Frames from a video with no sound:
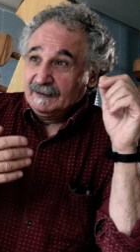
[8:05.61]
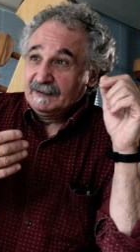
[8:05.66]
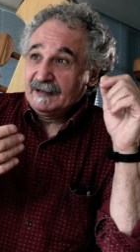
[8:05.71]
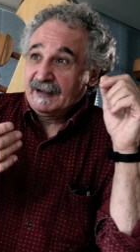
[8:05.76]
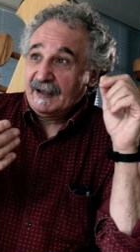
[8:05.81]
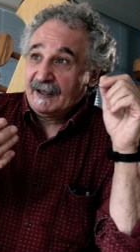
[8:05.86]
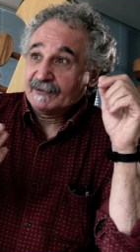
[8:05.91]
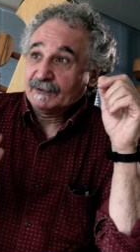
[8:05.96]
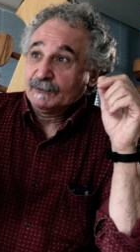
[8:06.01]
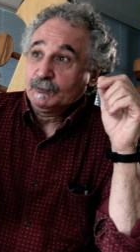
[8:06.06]

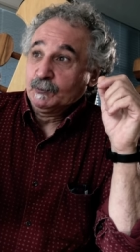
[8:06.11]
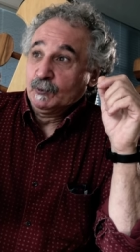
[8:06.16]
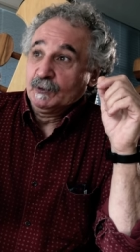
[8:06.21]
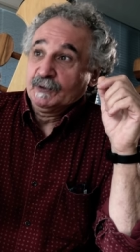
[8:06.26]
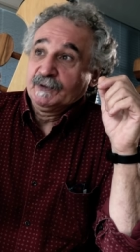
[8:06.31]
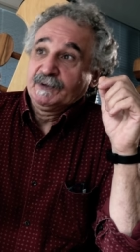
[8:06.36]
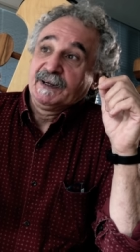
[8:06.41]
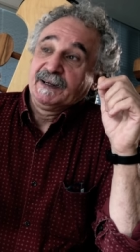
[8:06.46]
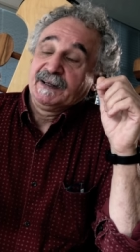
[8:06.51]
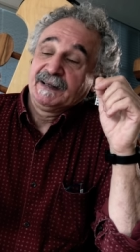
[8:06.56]
The other
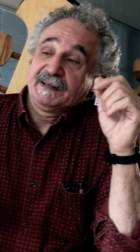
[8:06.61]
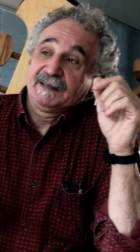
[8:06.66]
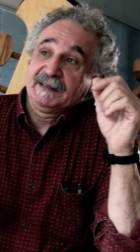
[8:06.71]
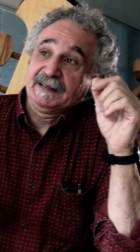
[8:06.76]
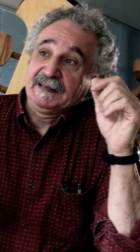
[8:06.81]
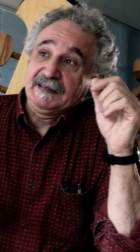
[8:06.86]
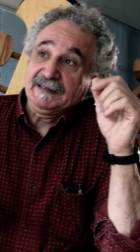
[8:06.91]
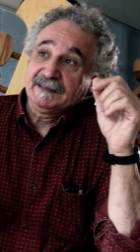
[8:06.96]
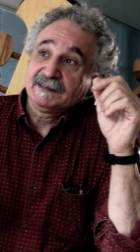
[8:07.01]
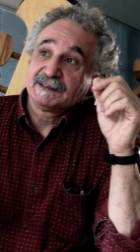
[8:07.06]
wood
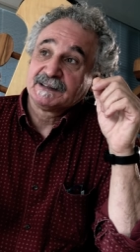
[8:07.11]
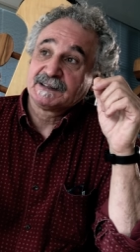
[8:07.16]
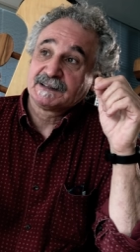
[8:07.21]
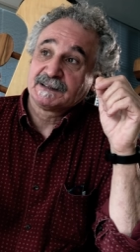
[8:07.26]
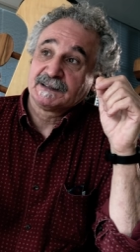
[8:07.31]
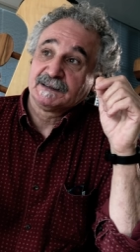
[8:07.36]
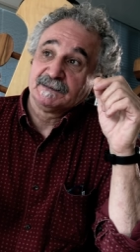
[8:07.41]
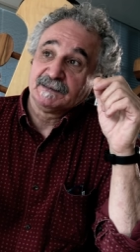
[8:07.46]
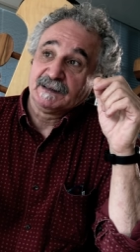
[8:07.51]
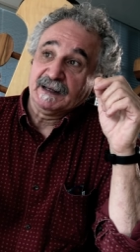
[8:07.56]

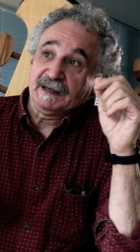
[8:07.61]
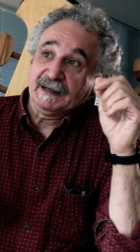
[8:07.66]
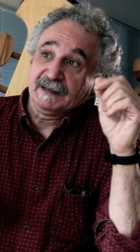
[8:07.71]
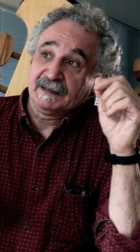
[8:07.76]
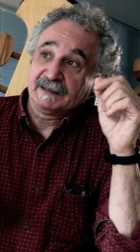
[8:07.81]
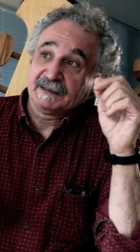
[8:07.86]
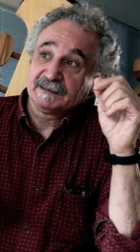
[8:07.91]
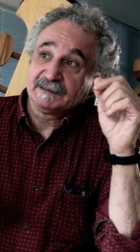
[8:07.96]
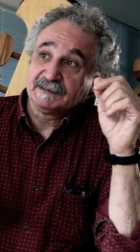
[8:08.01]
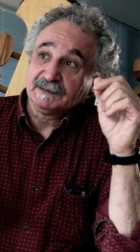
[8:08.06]
is
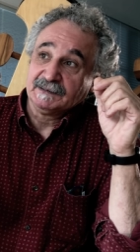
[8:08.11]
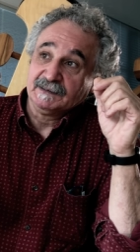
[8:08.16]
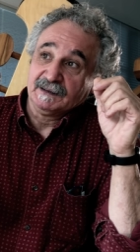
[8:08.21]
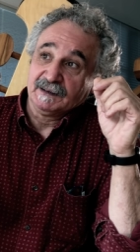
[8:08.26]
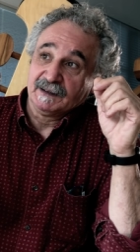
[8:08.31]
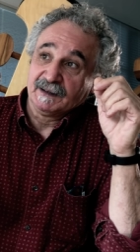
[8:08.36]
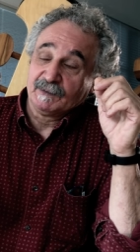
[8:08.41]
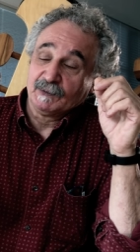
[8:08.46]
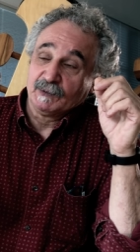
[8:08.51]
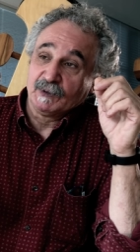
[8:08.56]
uh,
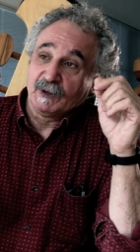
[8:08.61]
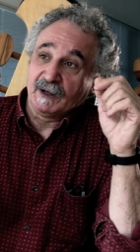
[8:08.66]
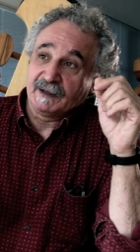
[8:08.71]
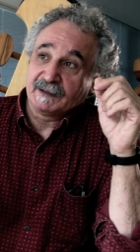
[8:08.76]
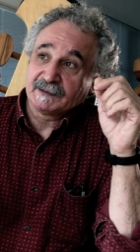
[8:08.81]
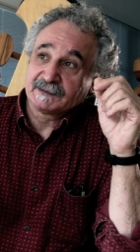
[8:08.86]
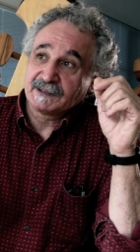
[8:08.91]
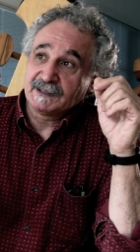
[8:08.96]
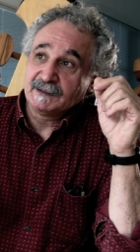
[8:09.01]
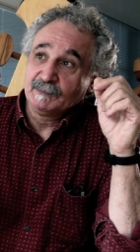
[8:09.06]

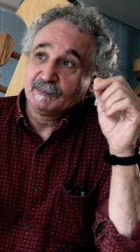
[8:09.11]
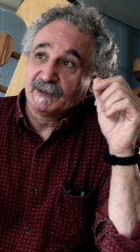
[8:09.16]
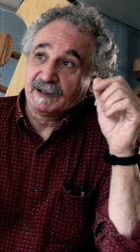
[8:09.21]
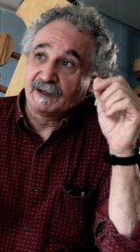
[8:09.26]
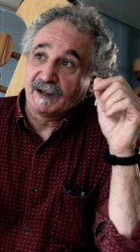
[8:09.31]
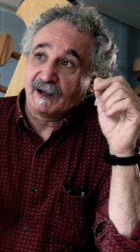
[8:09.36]
a timber